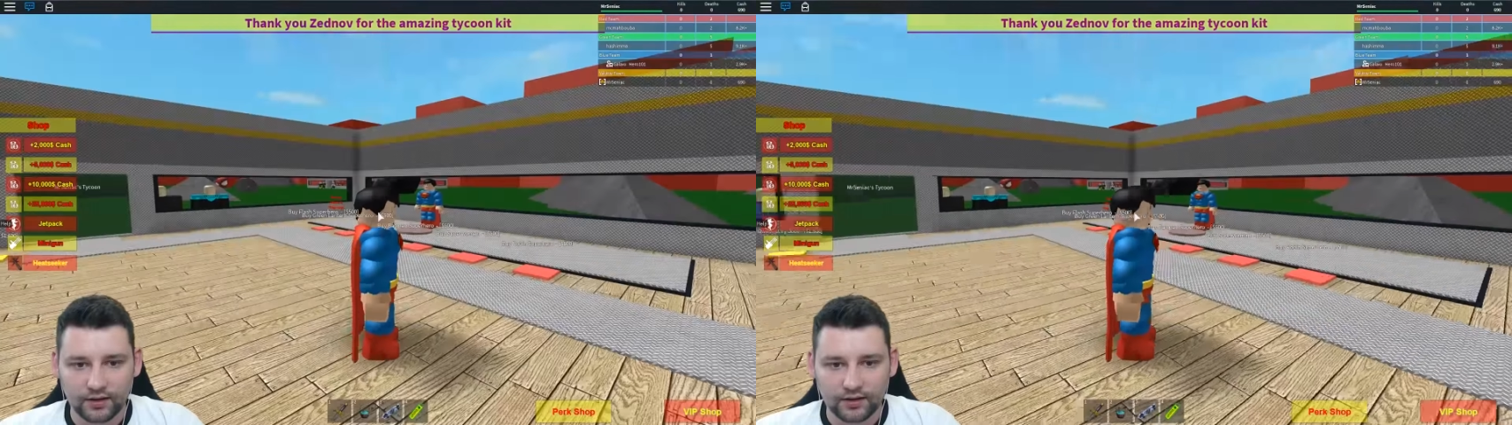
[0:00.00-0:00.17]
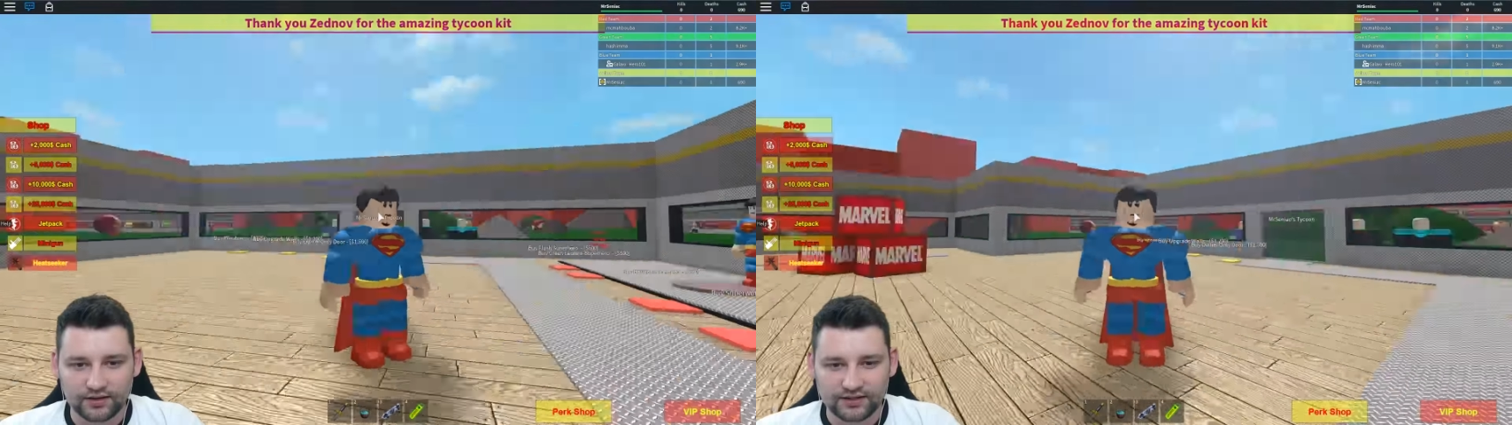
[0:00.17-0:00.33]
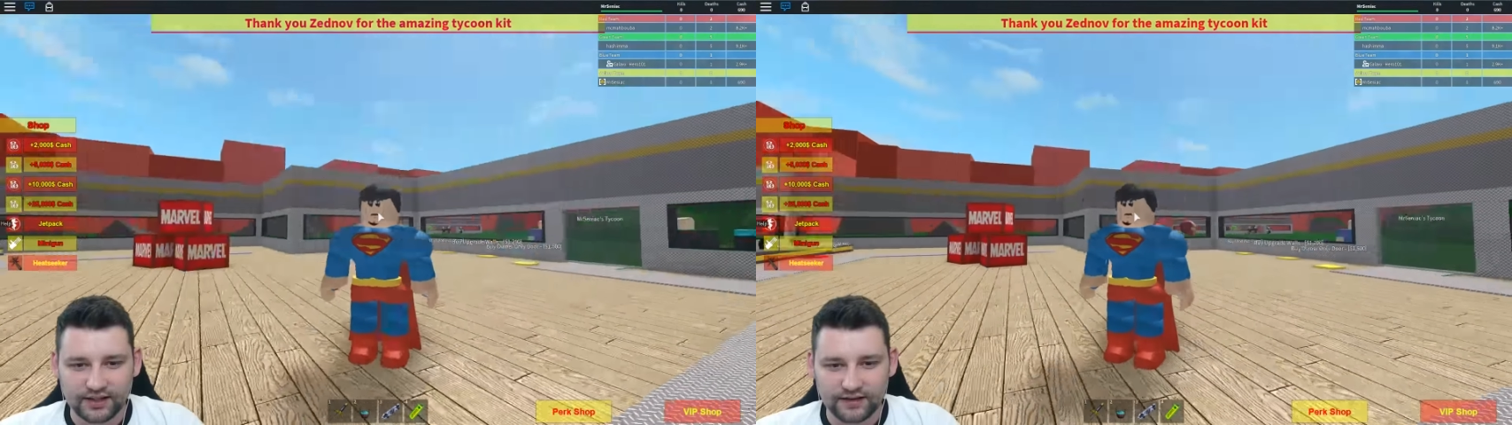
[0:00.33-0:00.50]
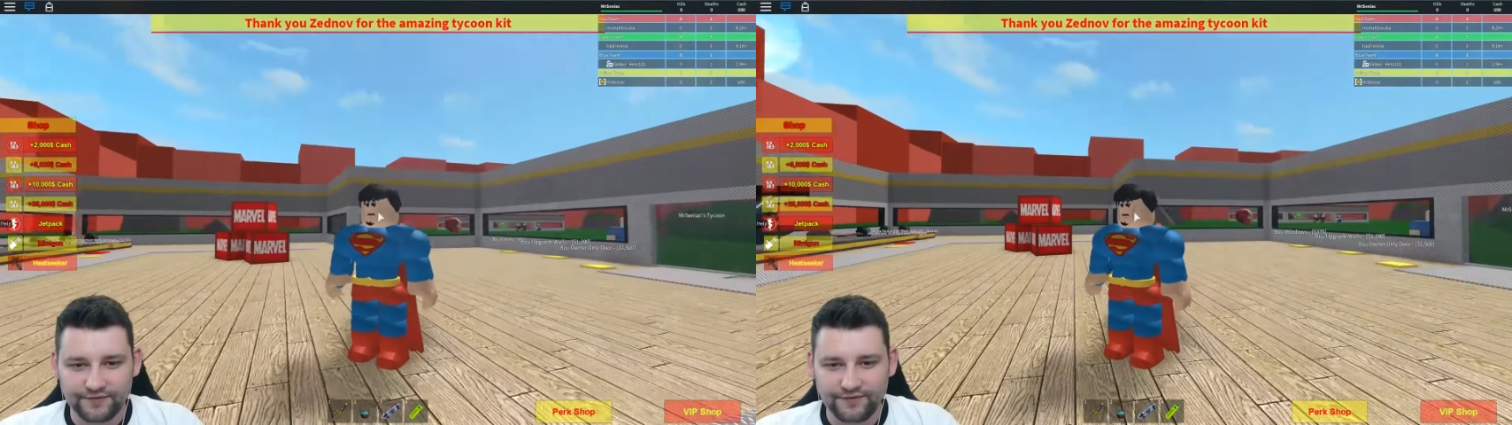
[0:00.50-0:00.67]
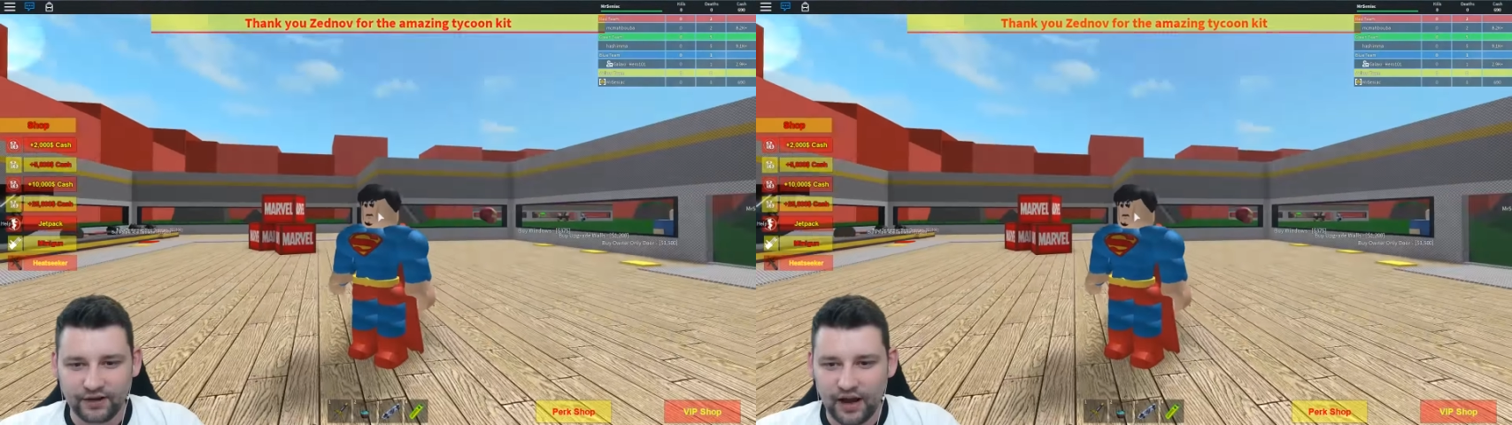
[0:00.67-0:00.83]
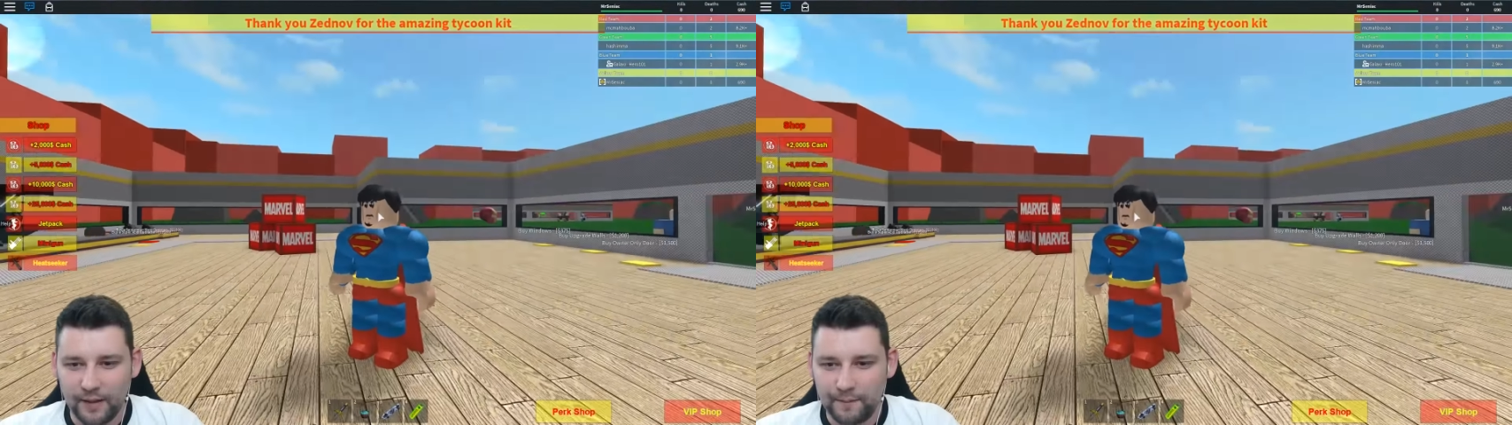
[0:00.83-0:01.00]
Because I
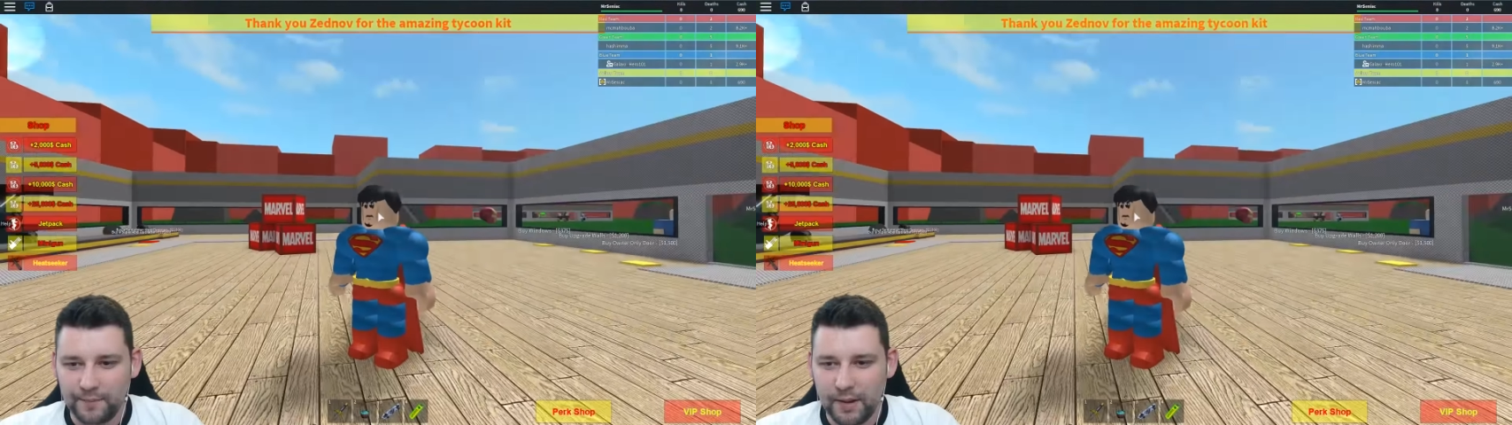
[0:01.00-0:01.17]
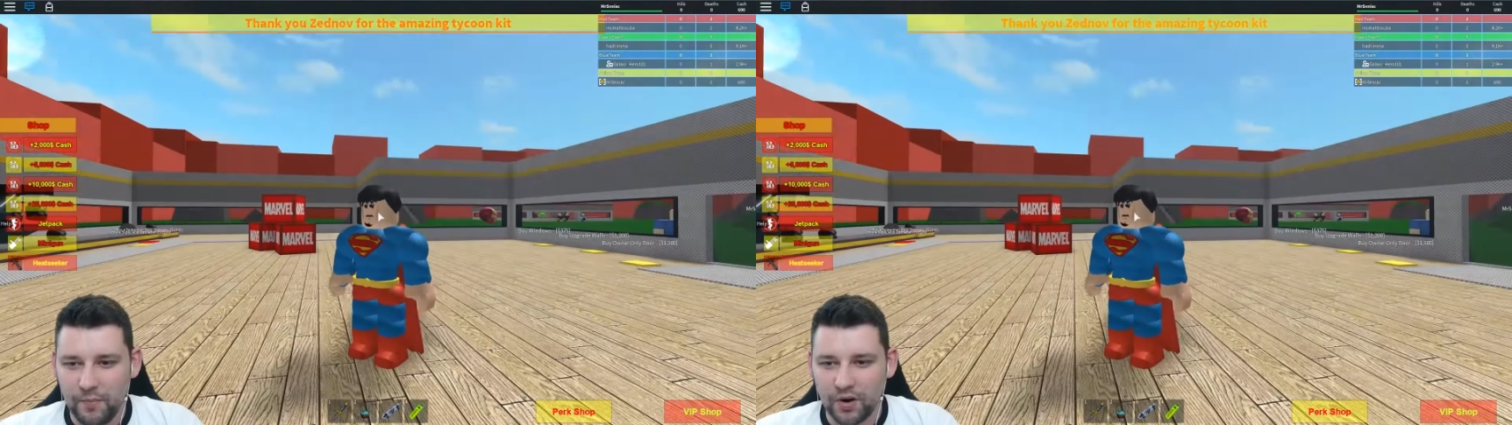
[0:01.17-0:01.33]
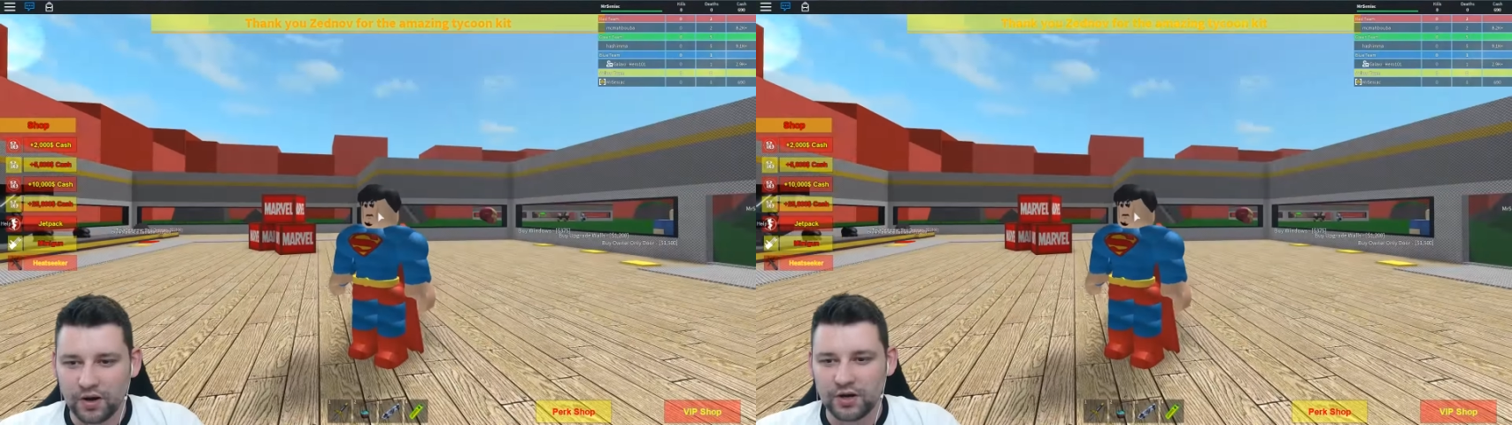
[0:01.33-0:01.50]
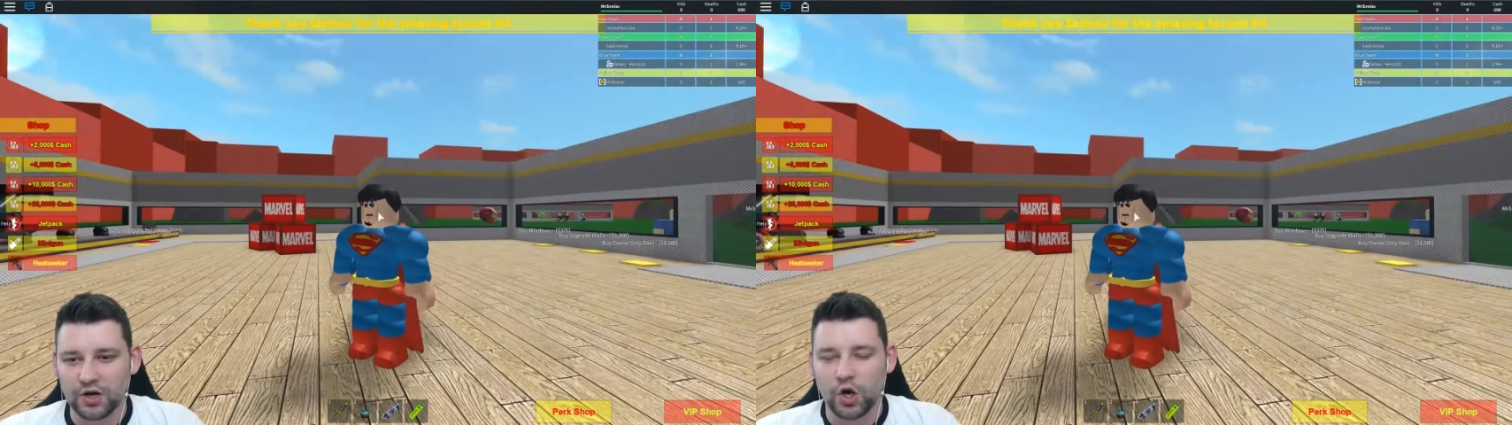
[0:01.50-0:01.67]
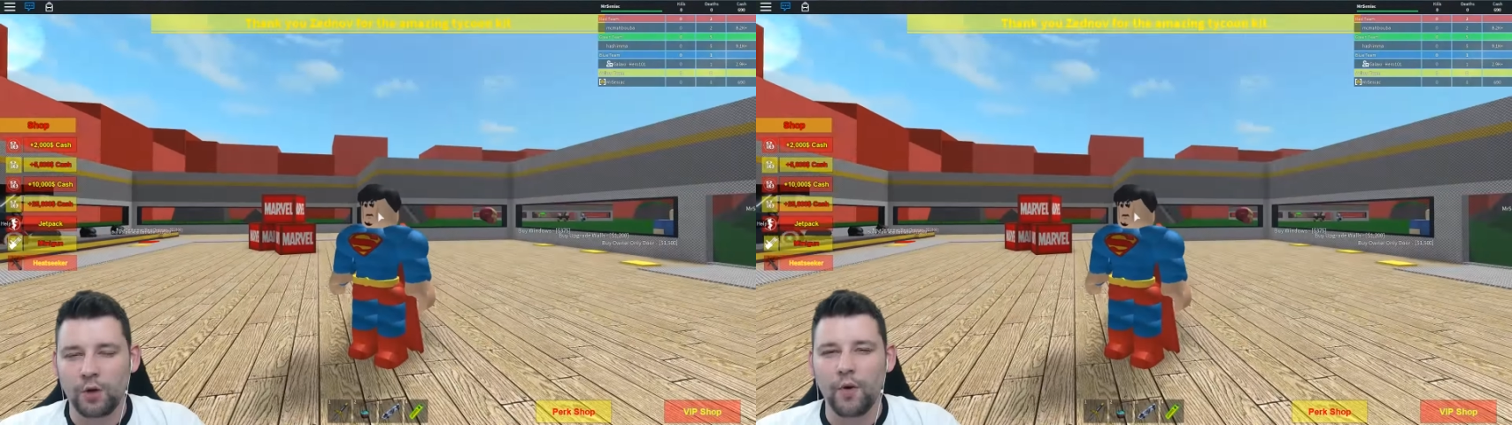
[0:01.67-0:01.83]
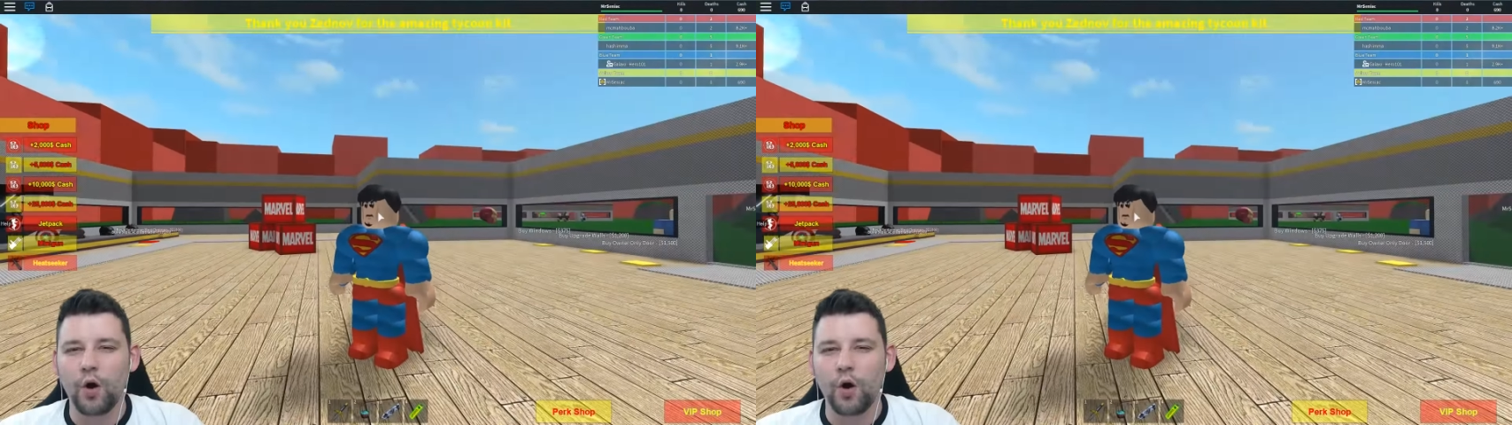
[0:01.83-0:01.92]
feel like people are going to come